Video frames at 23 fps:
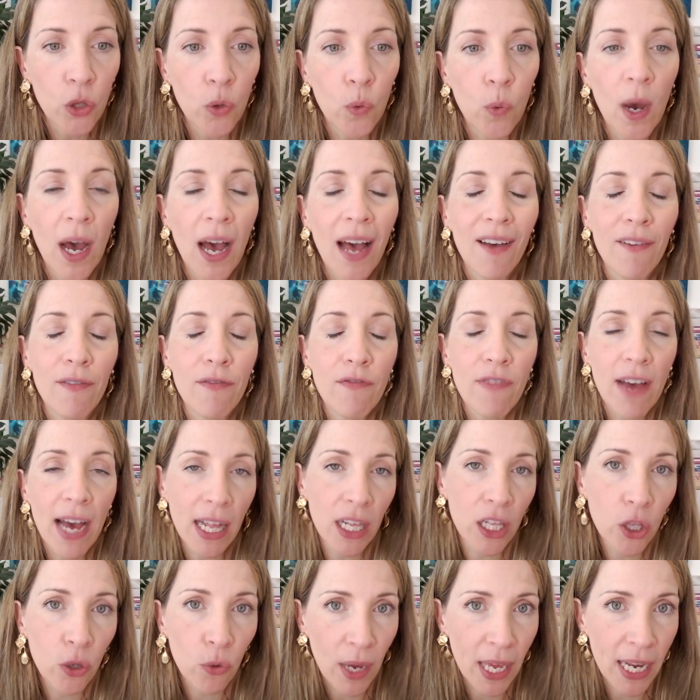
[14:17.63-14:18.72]
You are
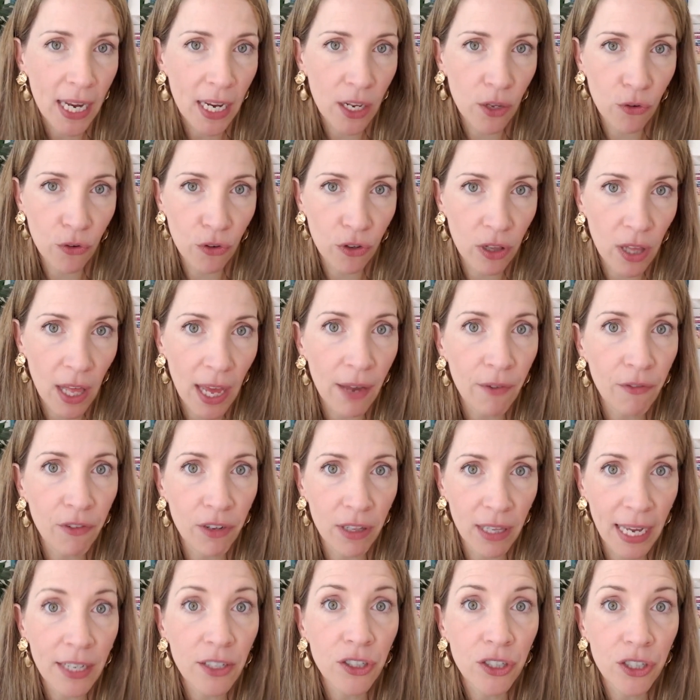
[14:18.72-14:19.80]
evaluating your client
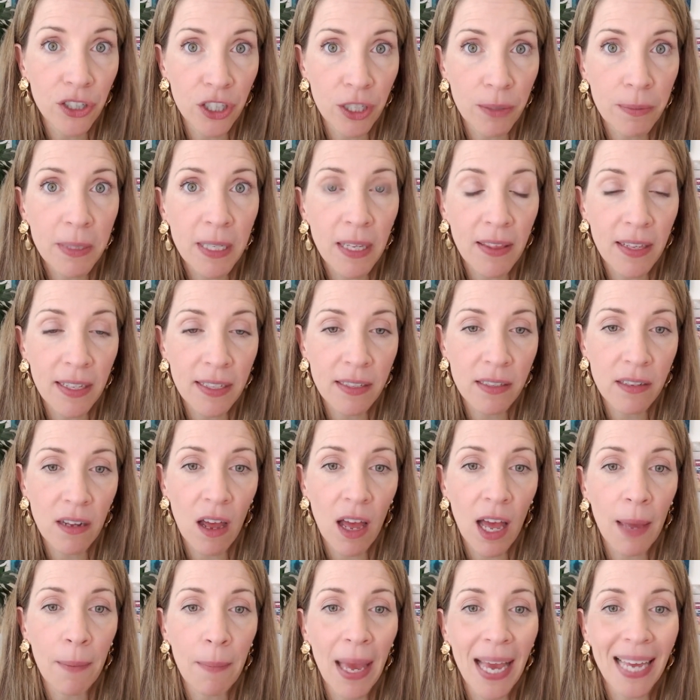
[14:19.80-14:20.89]
relationships at this
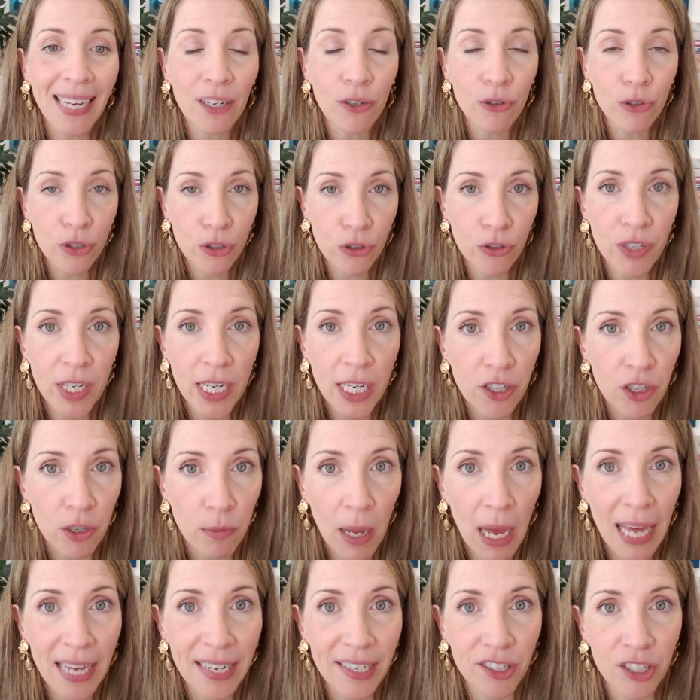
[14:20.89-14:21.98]
time and your strategic
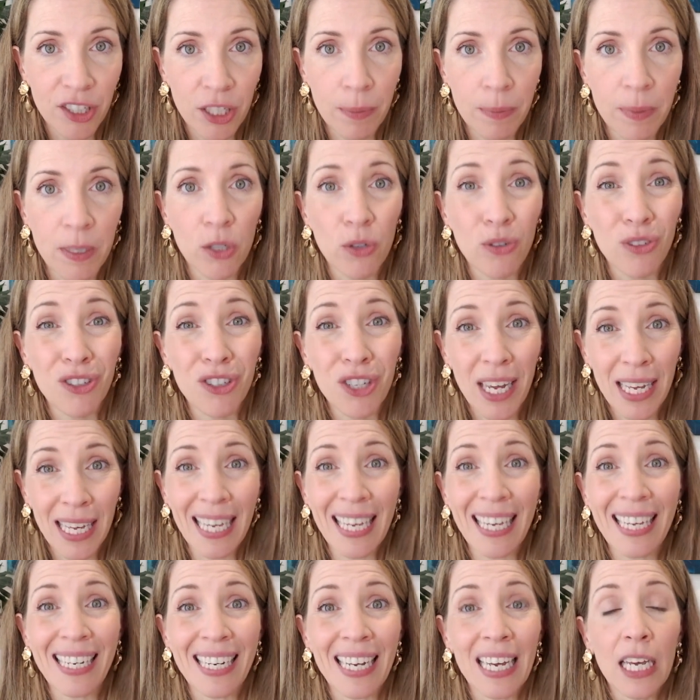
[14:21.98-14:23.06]
partnerships, and you're
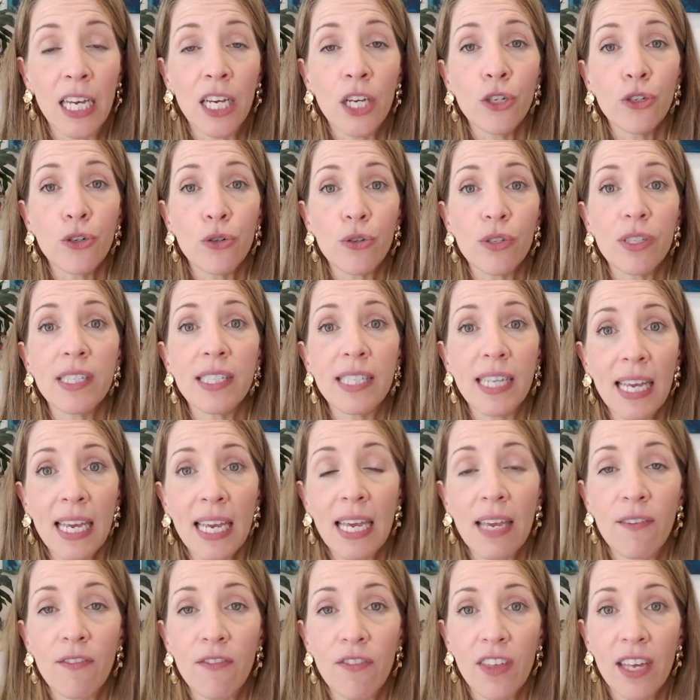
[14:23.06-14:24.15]
checking in to see
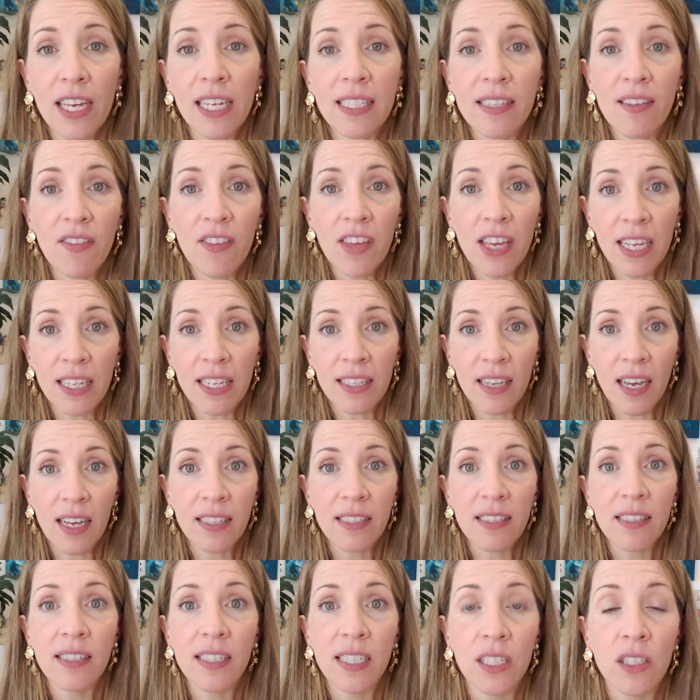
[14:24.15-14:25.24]
if these things are
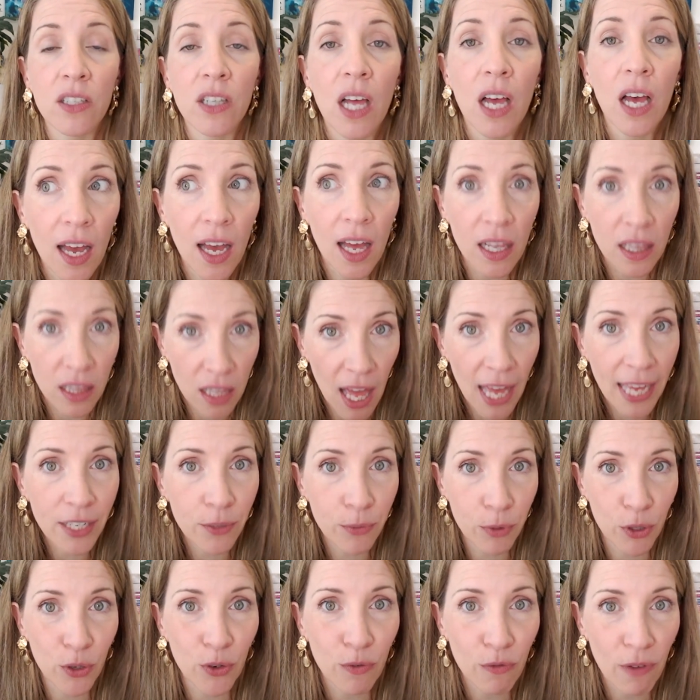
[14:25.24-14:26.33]
still aligned
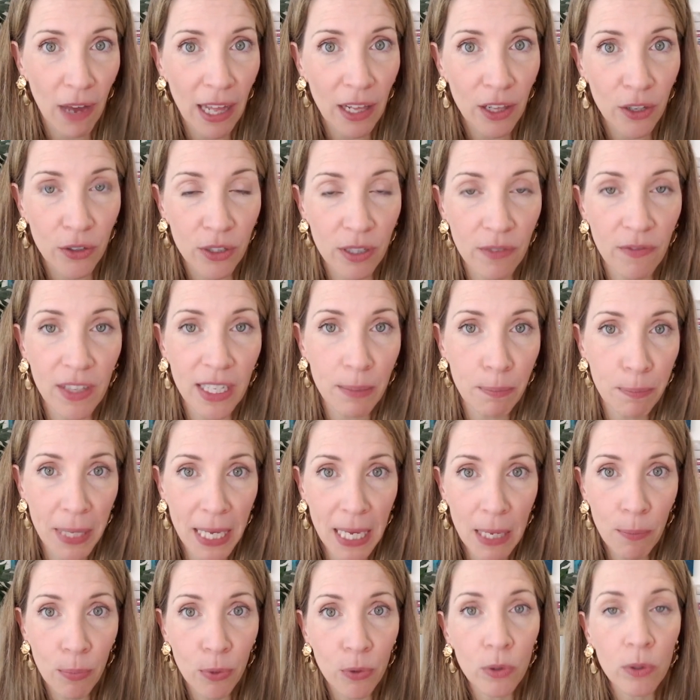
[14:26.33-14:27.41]
with your values, if these
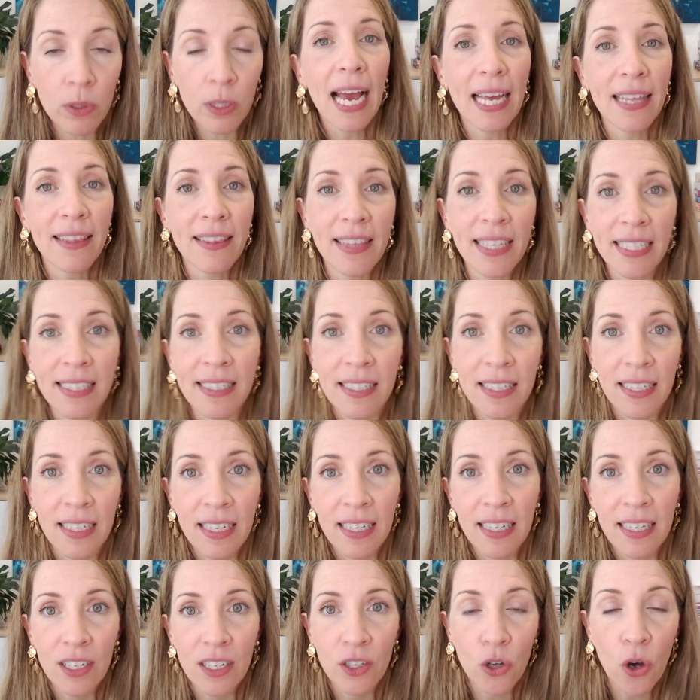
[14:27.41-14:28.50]
people and these
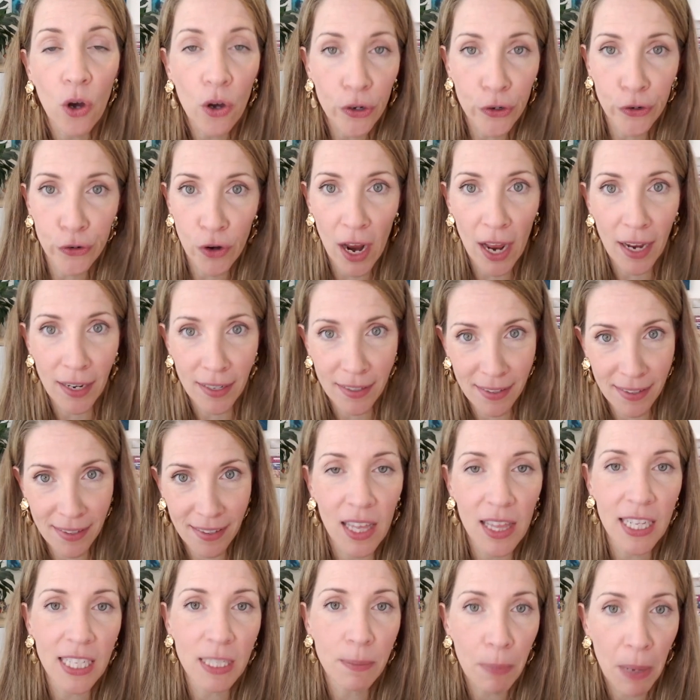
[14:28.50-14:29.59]
contracts,
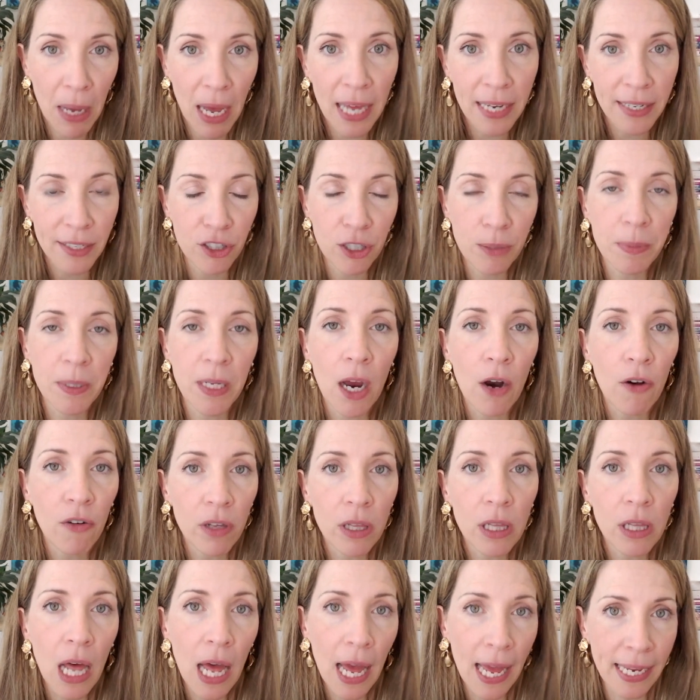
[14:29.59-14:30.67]
these partnerships are
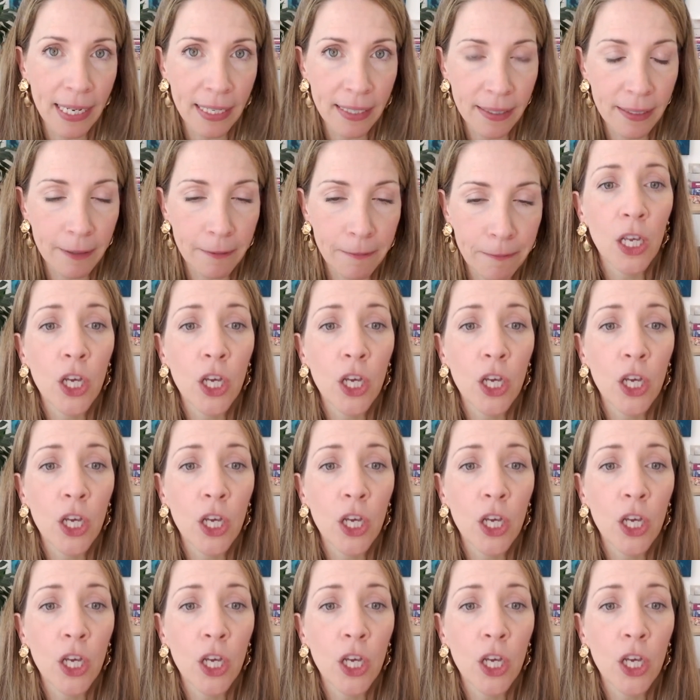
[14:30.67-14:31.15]
aligned.